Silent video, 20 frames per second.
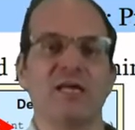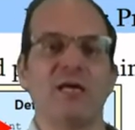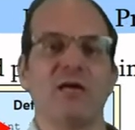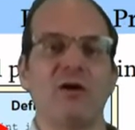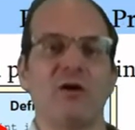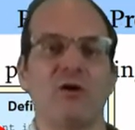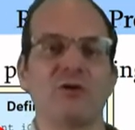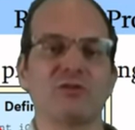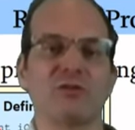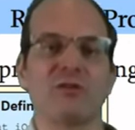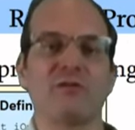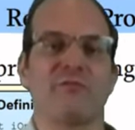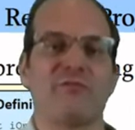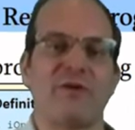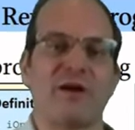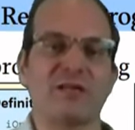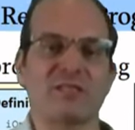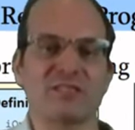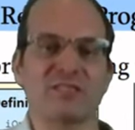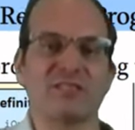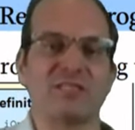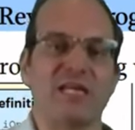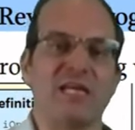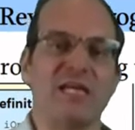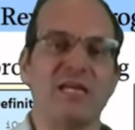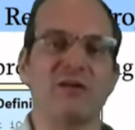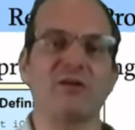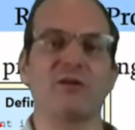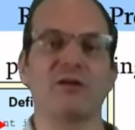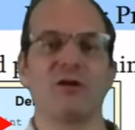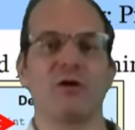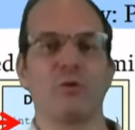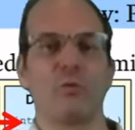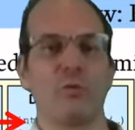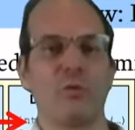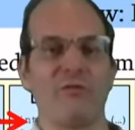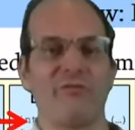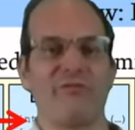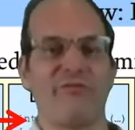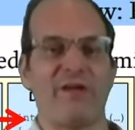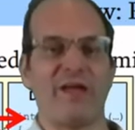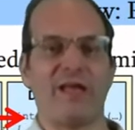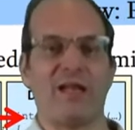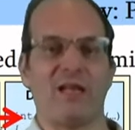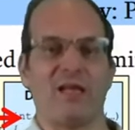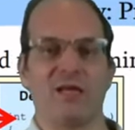also the functions here will fail.